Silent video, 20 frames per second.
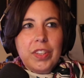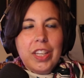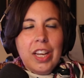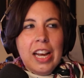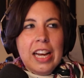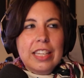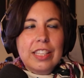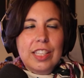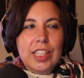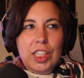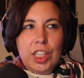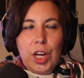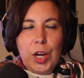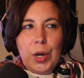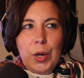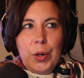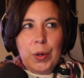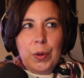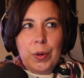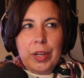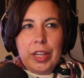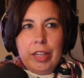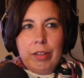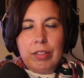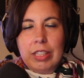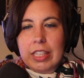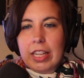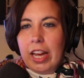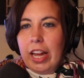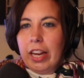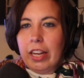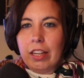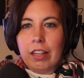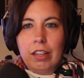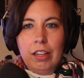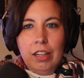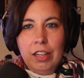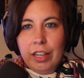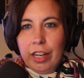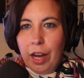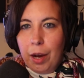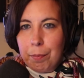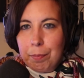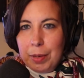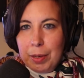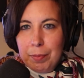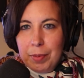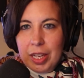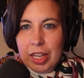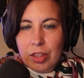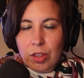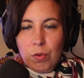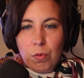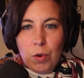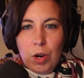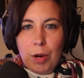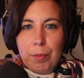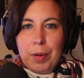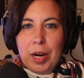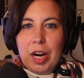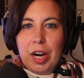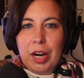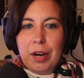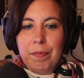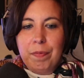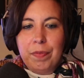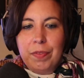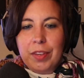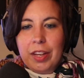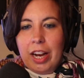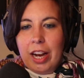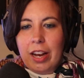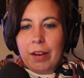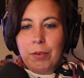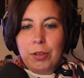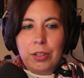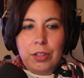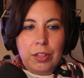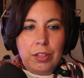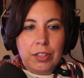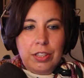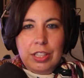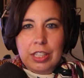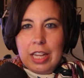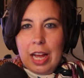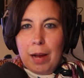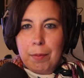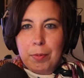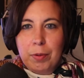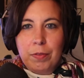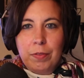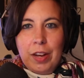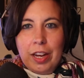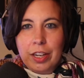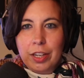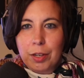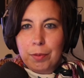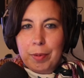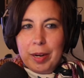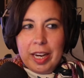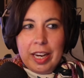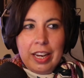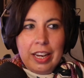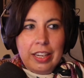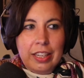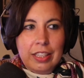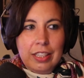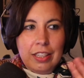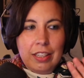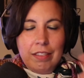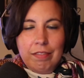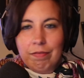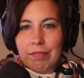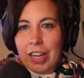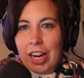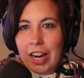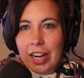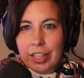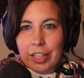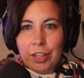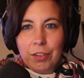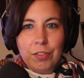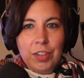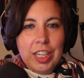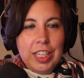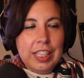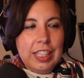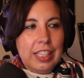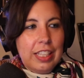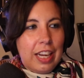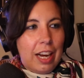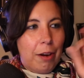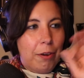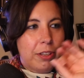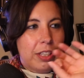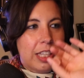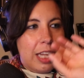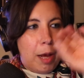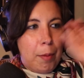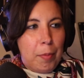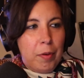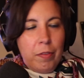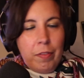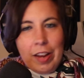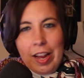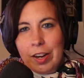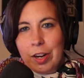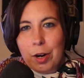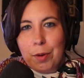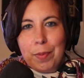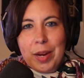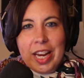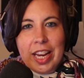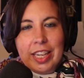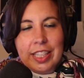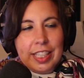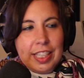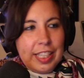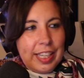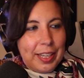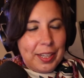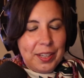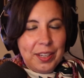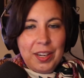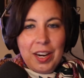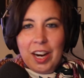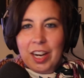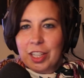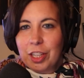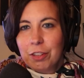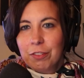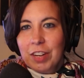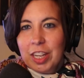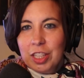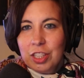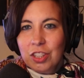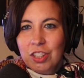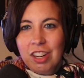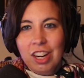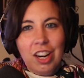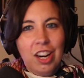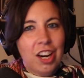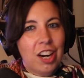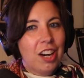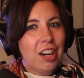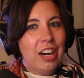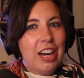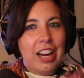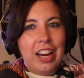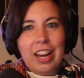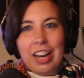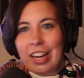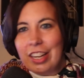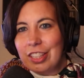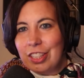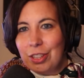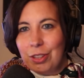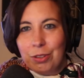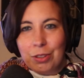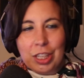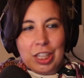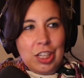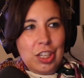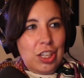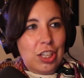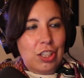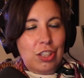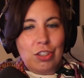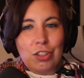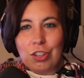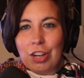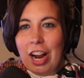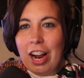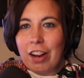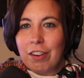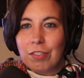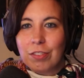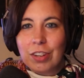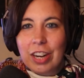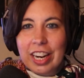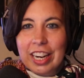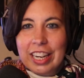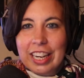And so he was like, come meet me at the Walmart. I will slap a vendor band on your wrist. I will slap a vendor band sticker on your rental car, and you can just drive right